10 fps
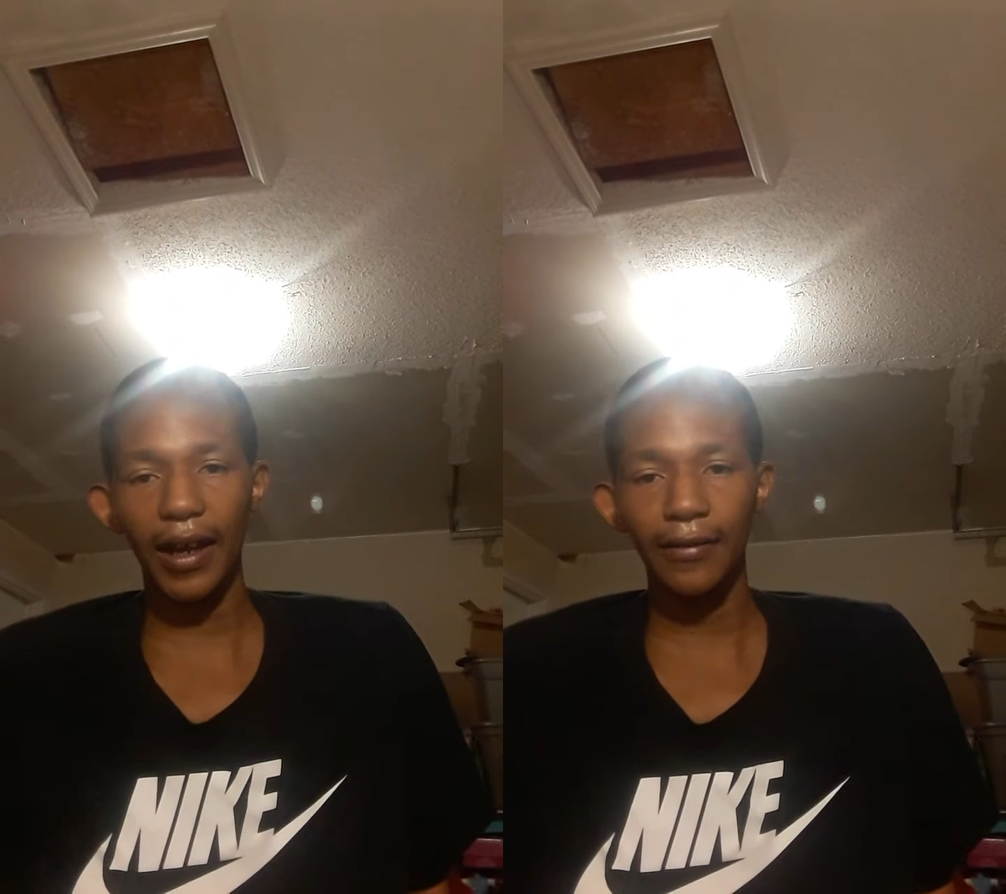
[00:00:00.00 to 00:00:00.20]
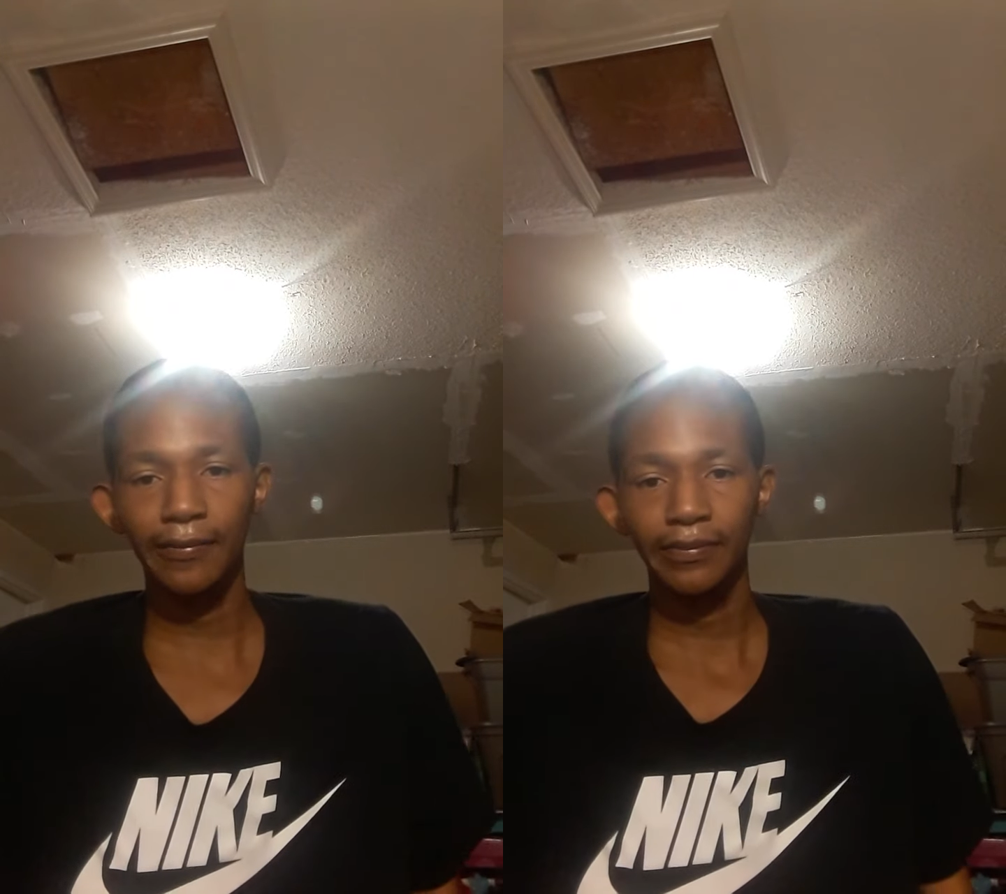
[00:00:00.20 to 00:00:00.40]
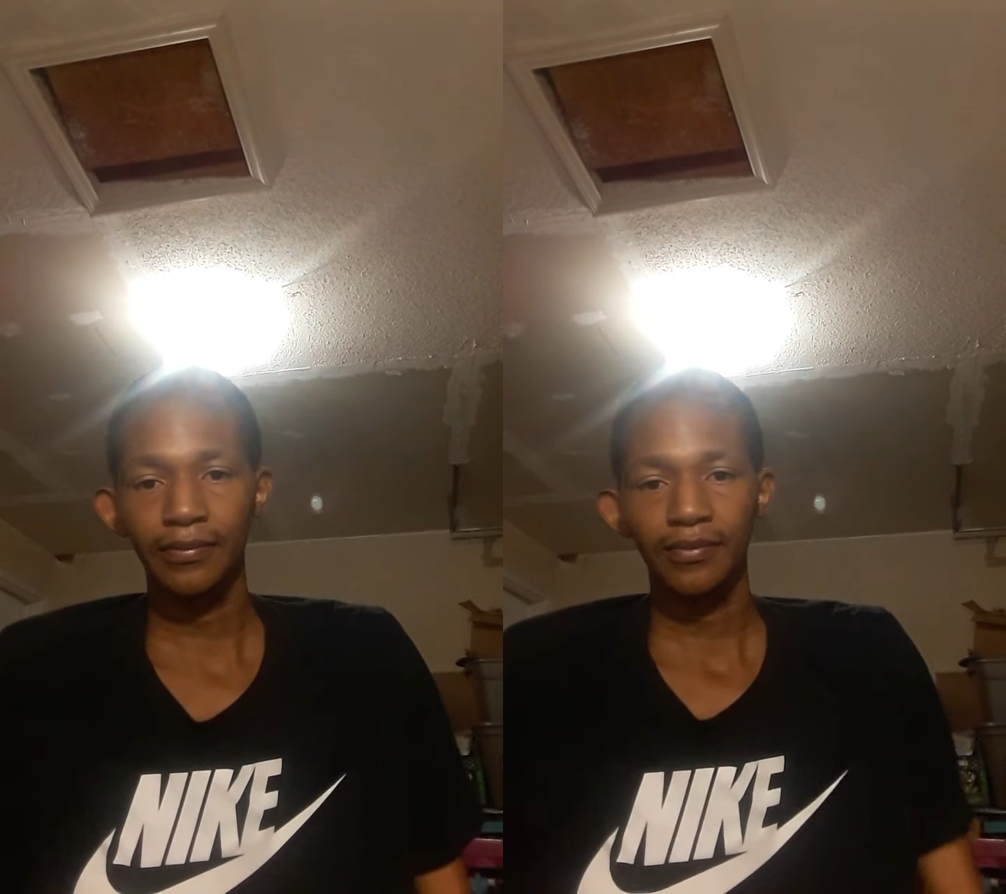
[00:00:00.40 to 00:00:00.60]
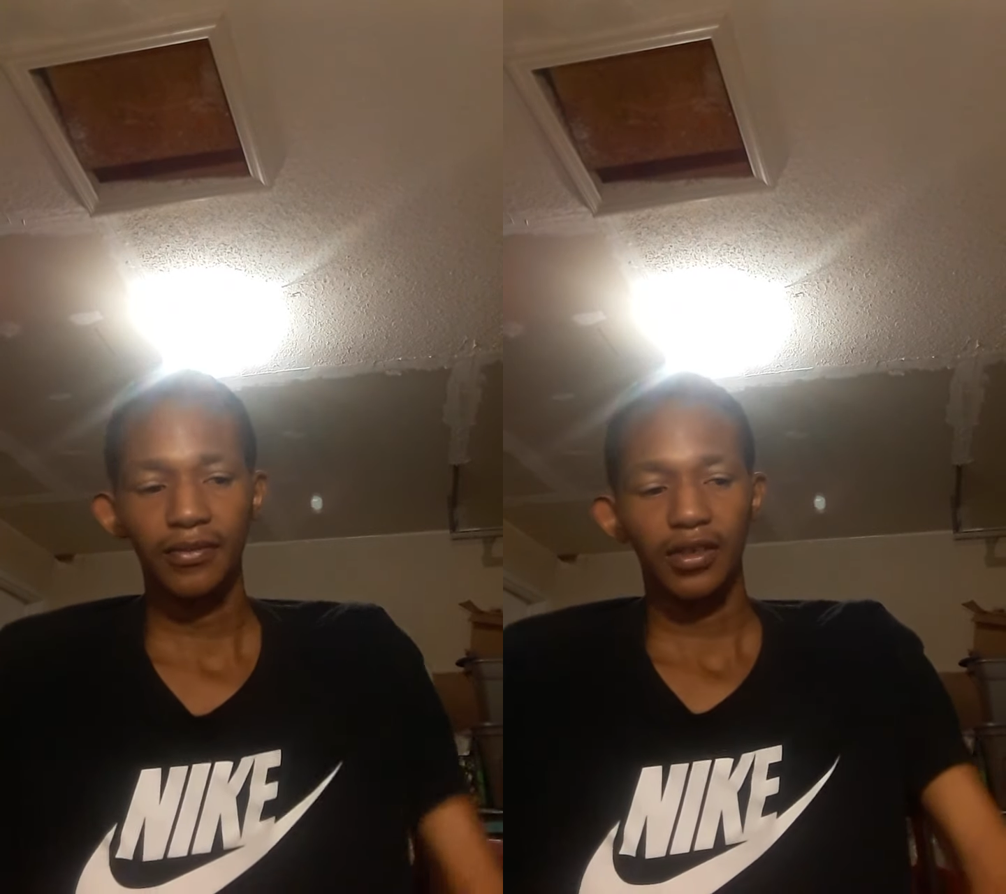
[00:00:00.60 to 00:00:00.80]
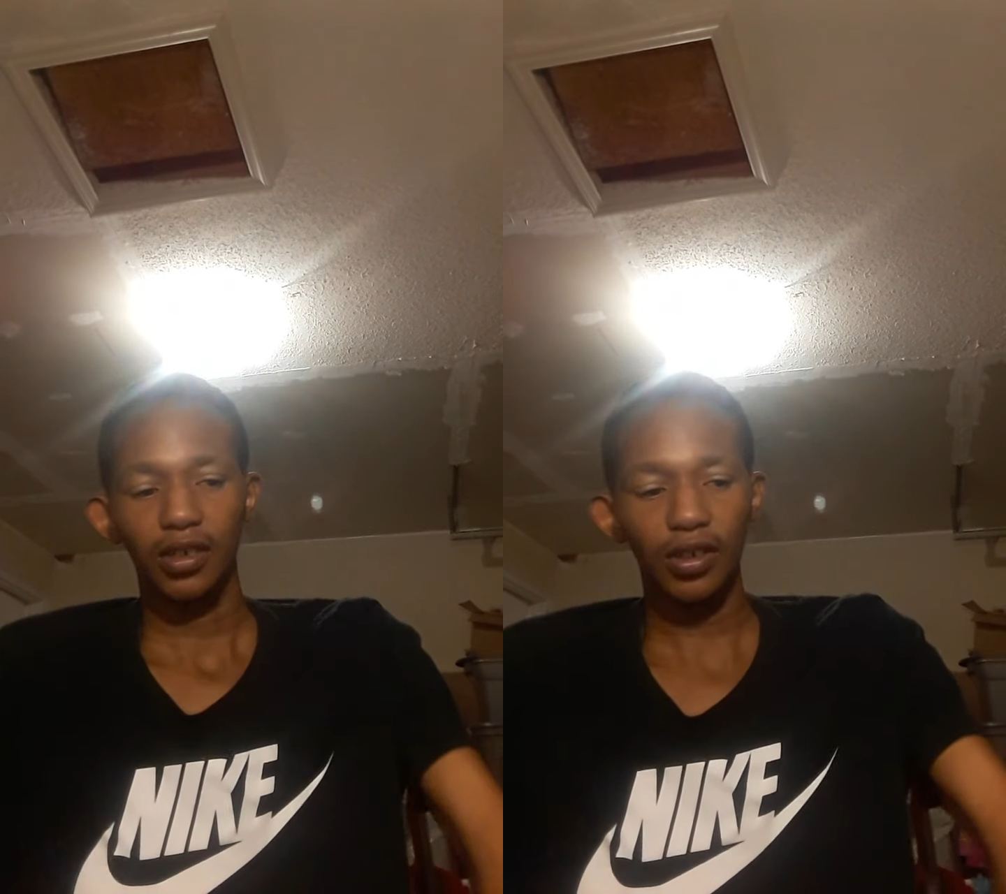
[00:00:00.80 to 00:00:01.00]
You know,
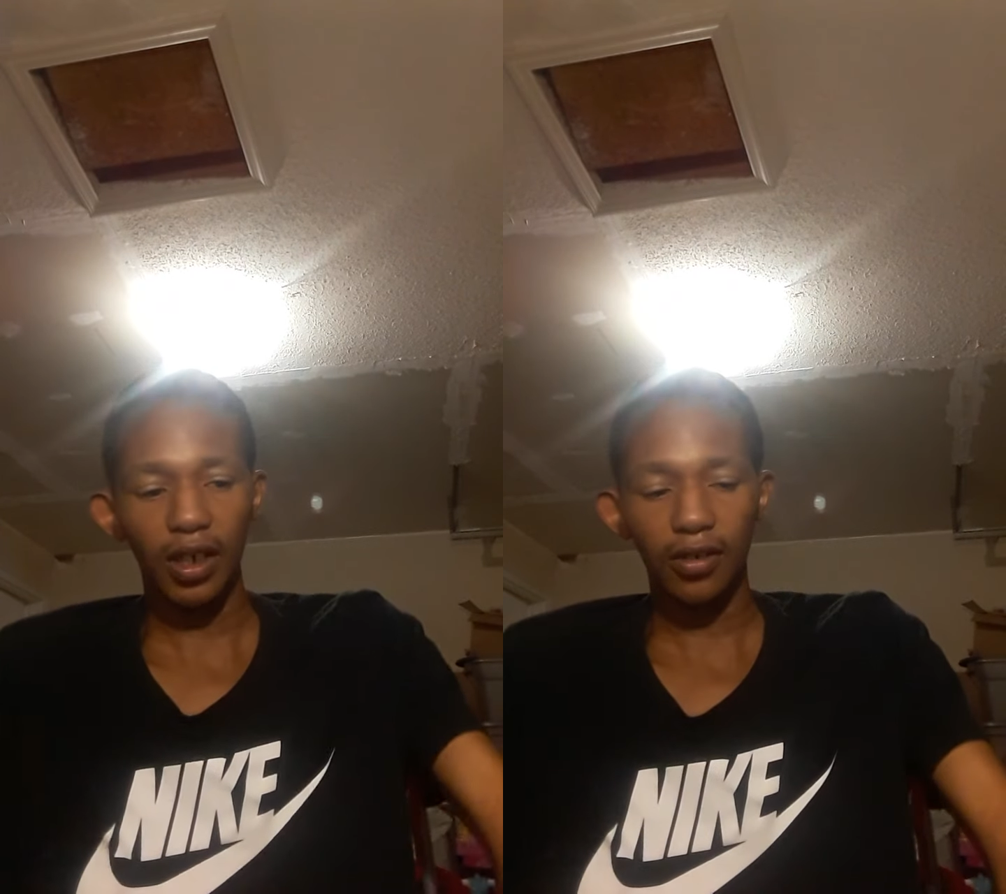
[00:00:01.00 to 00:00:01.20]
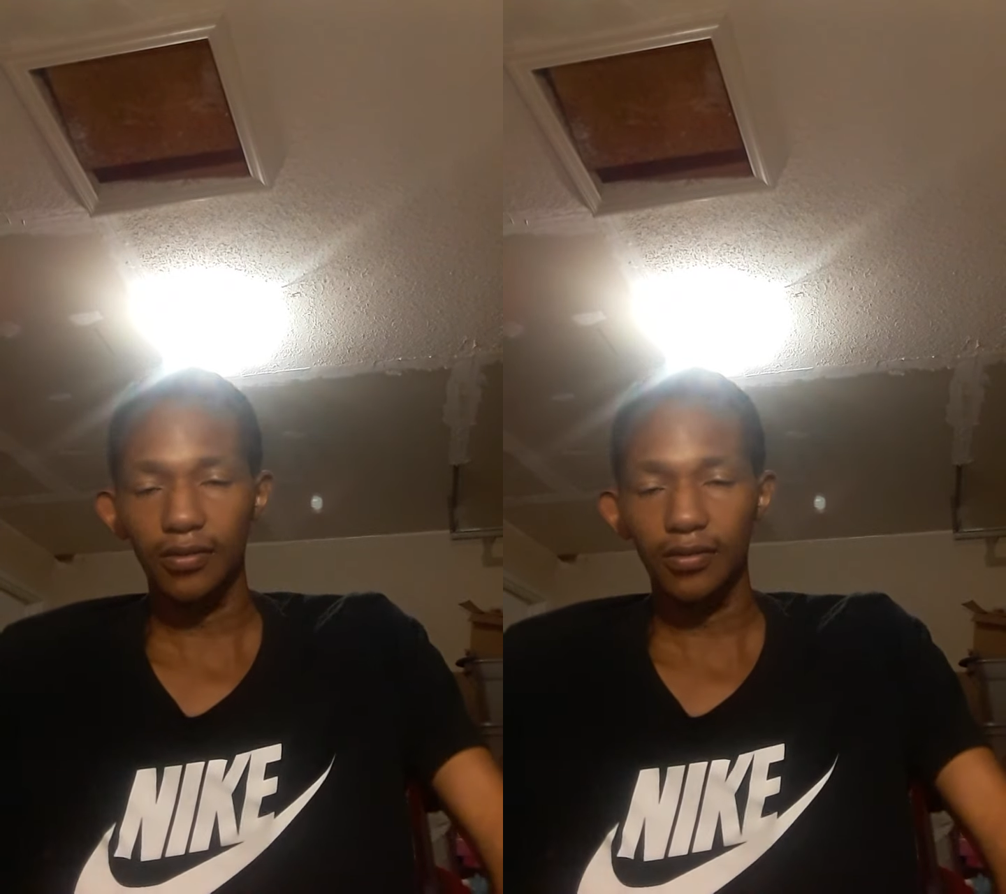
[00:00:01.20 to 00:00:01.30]
don't